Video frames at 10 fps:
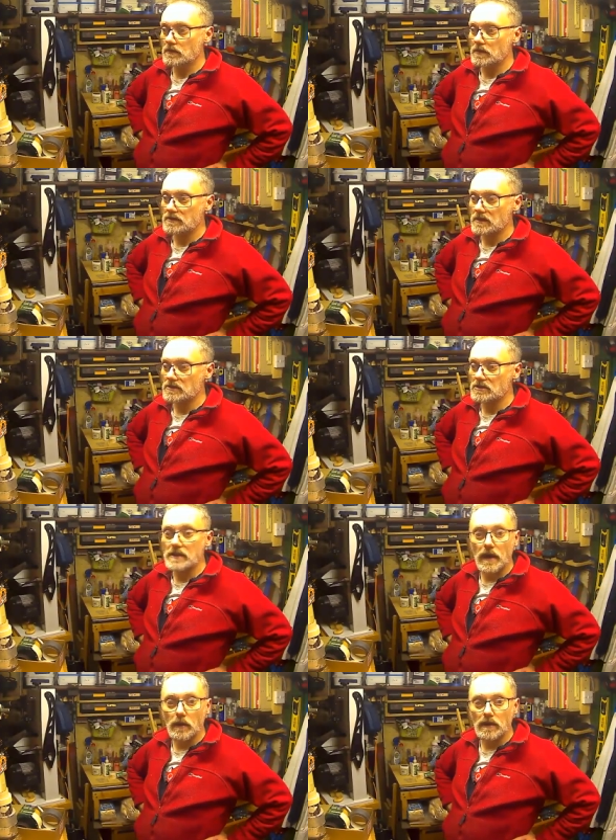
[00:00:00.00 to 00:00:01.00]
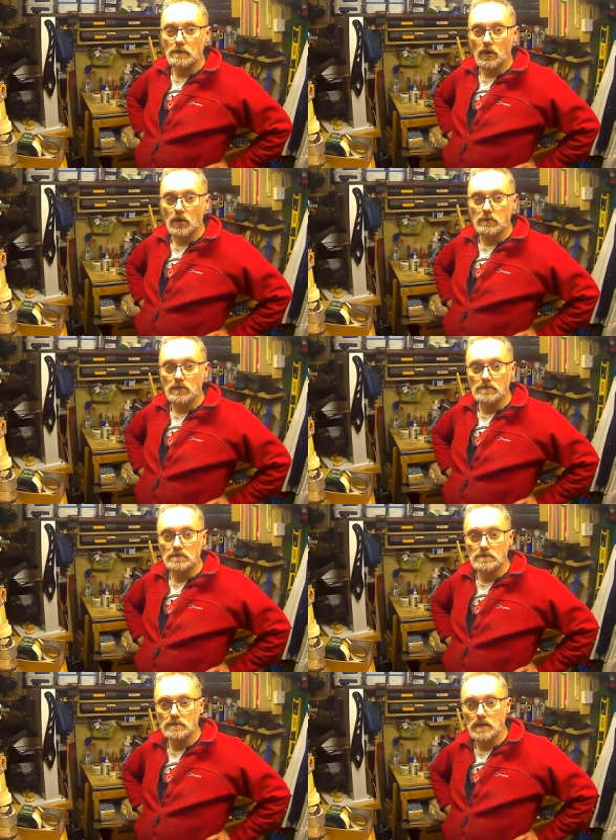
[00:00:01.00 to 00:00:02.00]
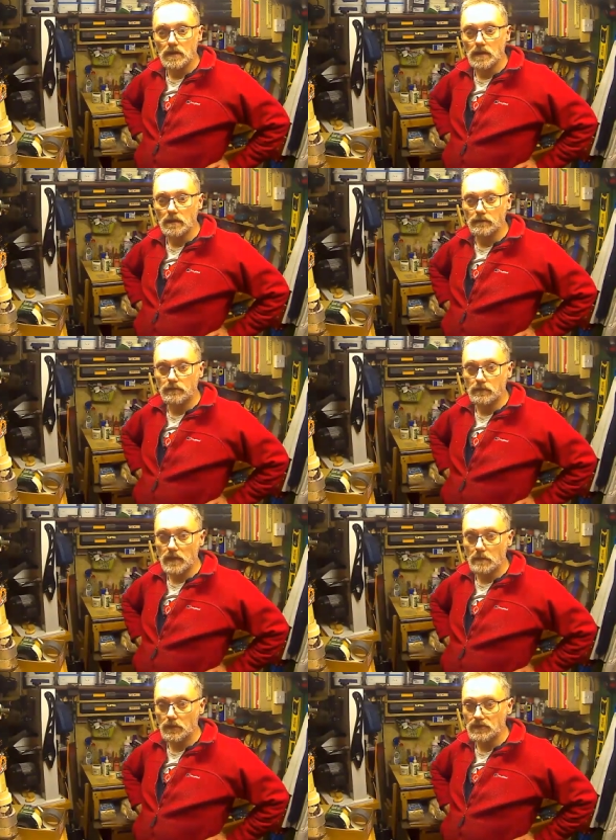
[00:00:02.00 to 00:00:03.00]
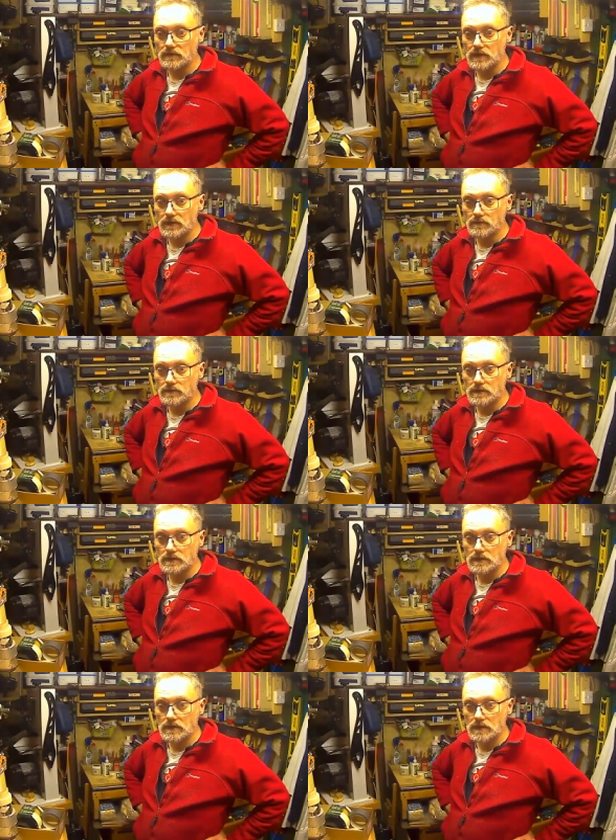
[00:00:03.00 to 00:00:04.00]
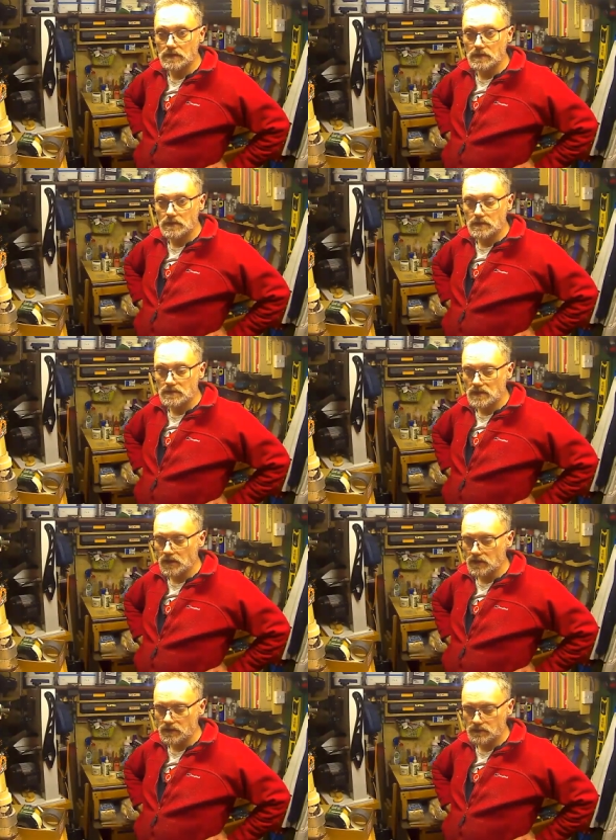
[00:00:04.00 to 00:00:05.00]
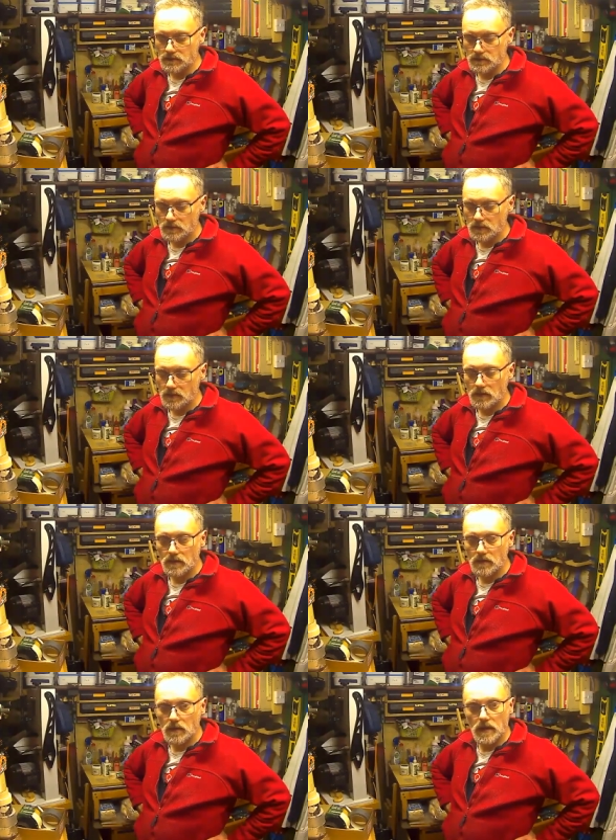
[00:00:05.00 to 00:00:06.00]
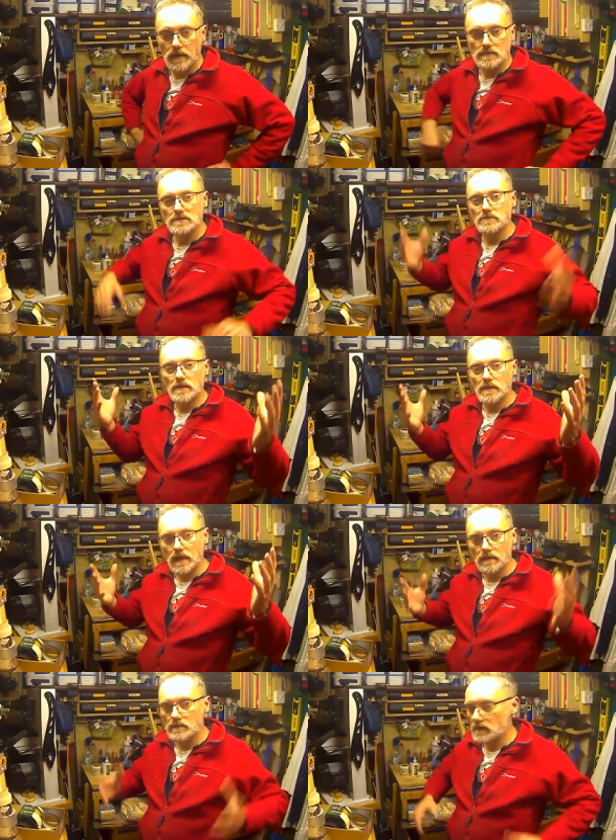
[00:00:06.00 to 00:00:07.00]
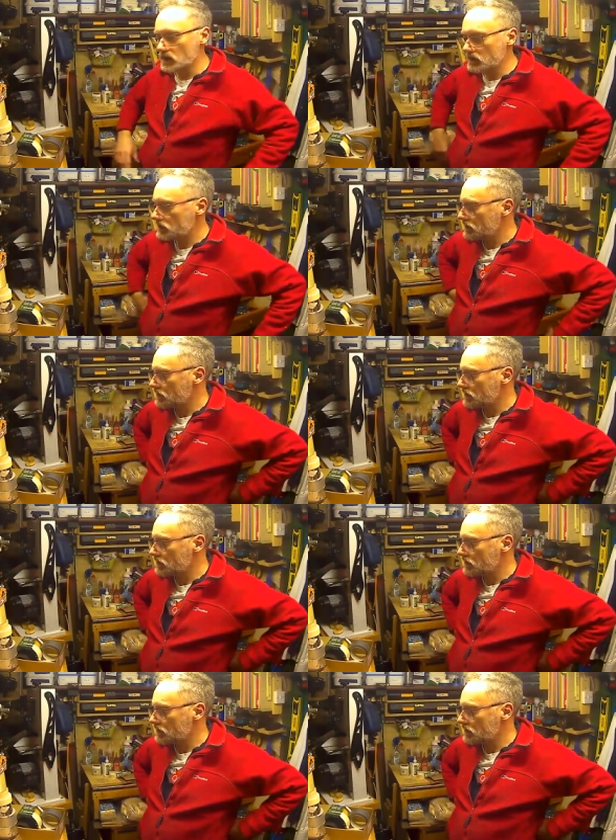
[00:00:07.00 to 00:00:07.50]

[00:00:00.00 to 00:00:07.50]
essentially now unemployable from that point of view. So hence trying to get kind of